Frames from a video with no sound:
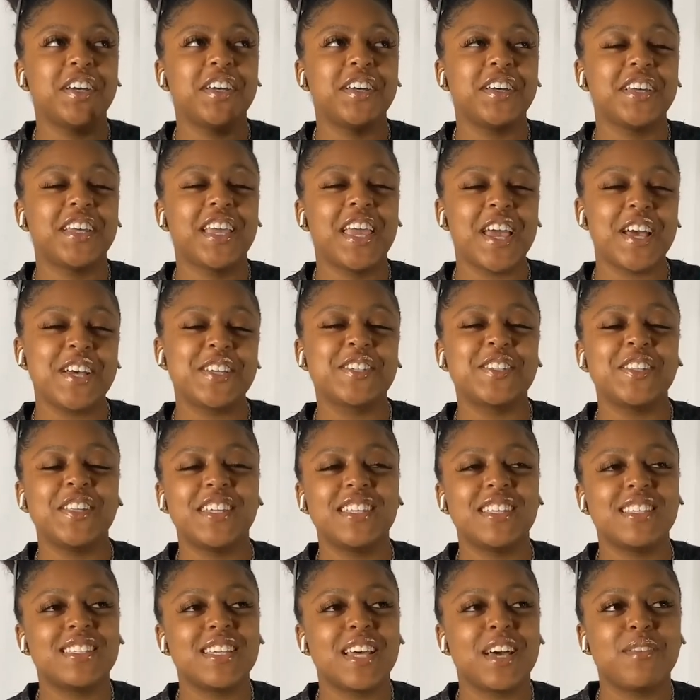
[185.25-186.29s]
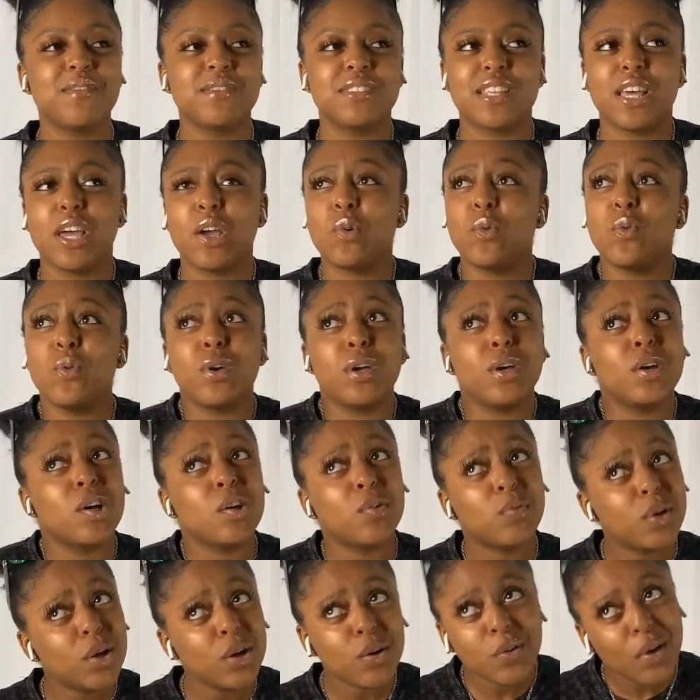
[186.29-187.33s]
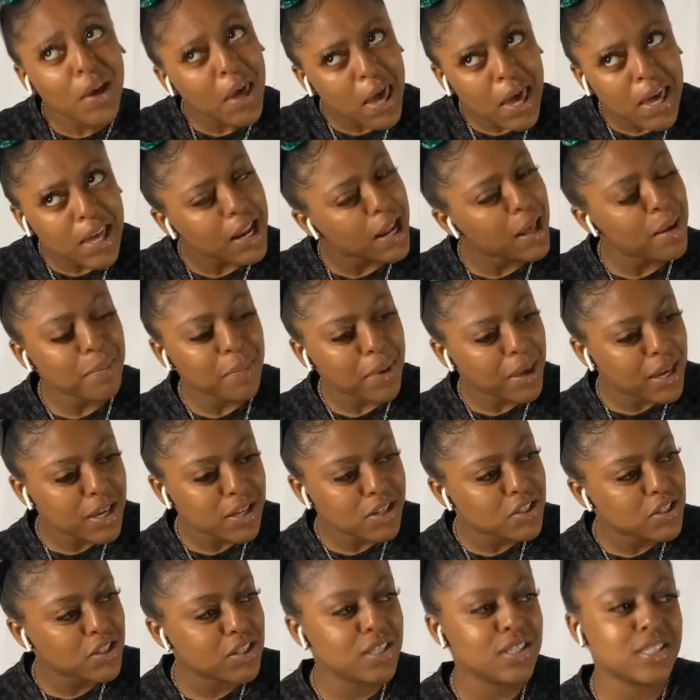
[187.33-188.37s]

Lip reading: counselor at the time was like, well, we don't have that major.